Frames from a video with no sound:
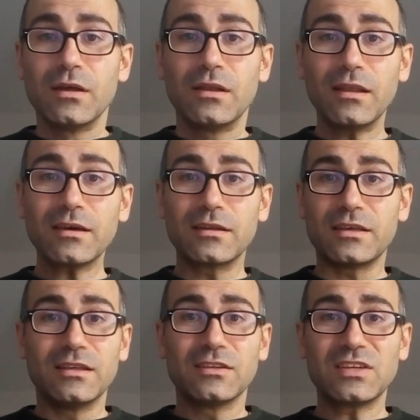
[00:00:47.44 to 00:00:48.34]

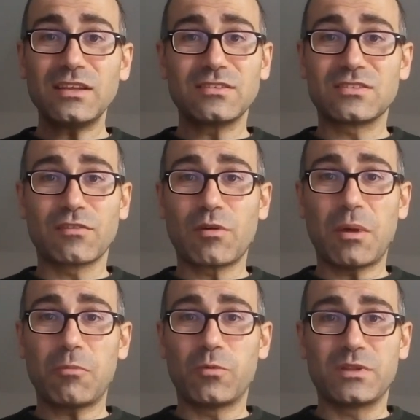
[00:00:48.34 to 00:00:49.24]
Luckily, scientists have come
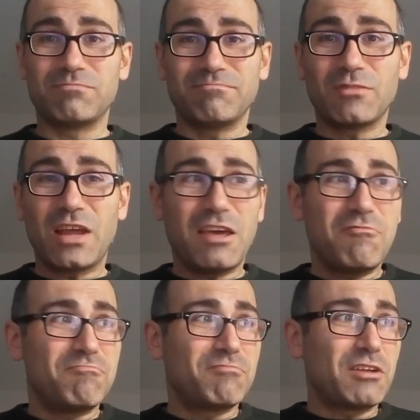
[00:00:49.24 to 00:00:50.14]
up with
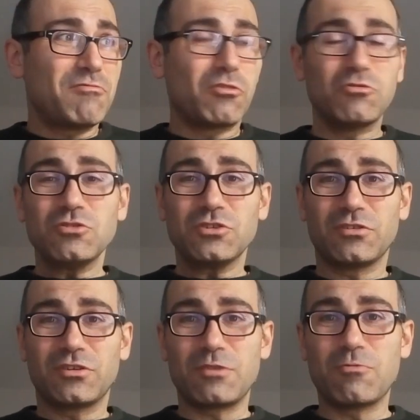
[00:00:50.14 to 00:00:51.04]

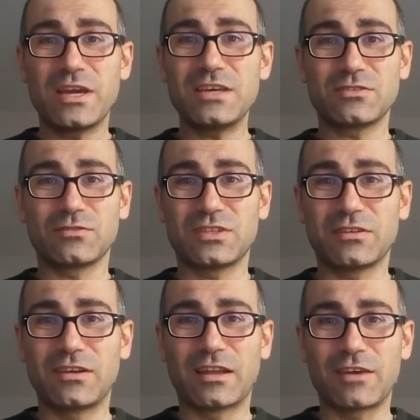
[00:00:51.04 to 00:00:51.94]
revolutionary ways of
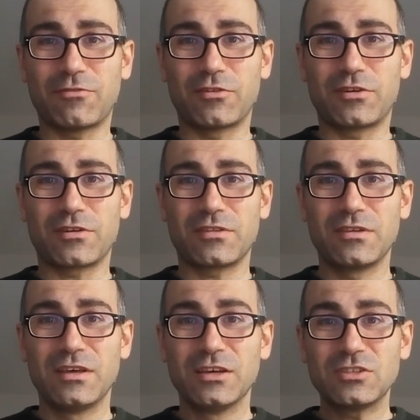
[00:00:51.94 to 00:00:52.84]
studying life on Earth,
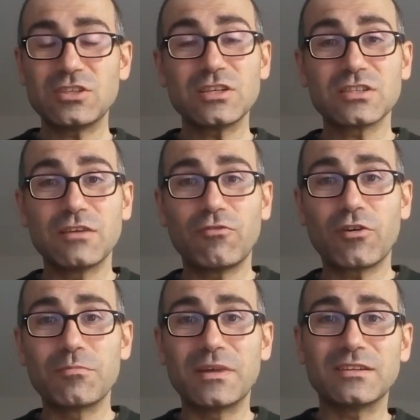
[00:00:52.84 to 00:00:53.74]
such as
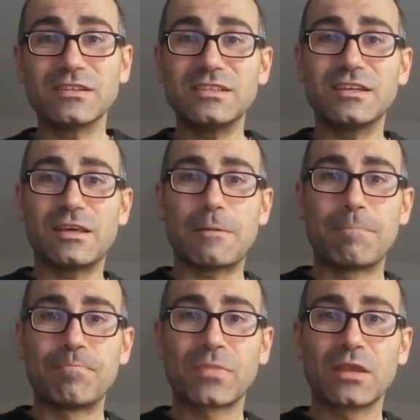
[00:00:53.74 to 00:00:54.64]
environmental DNA,
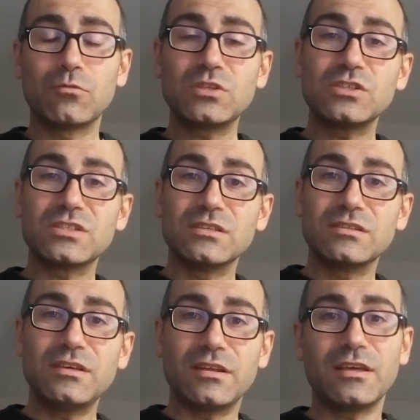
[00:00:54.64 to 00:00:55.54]
which is
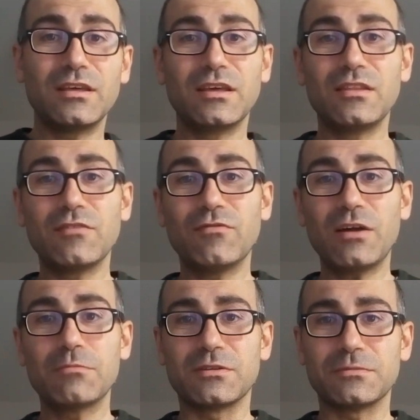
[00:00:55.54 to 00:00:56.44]
DNA in the
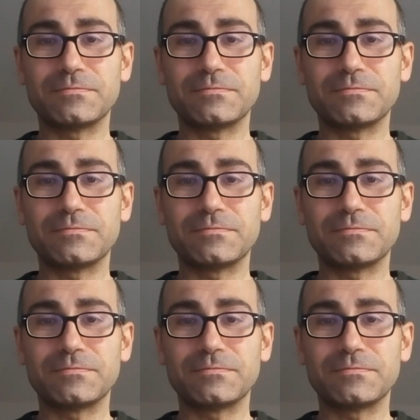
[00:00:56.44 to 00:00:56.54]
environment.